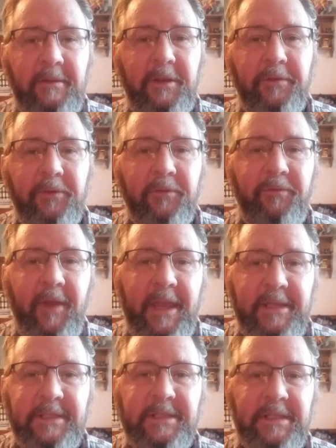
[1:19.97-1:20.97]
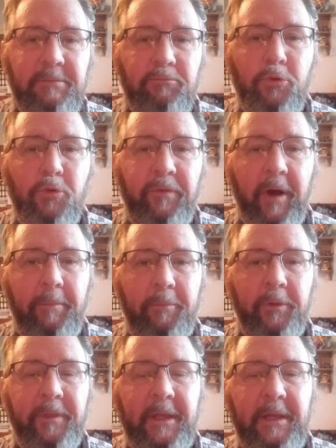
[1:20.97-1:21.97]
different phases and move up
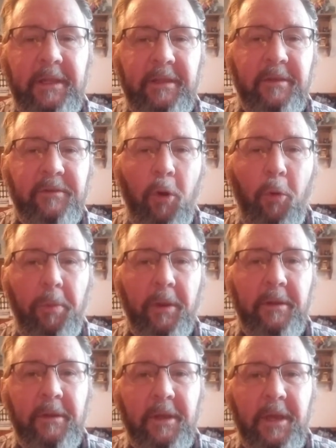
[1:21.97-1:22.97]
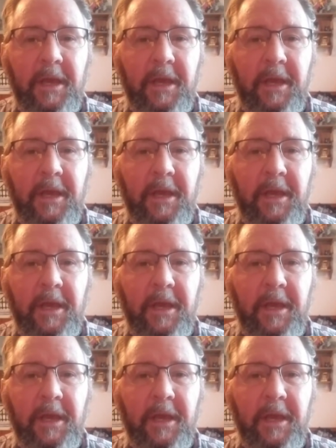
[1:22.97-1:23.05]
with getting things open,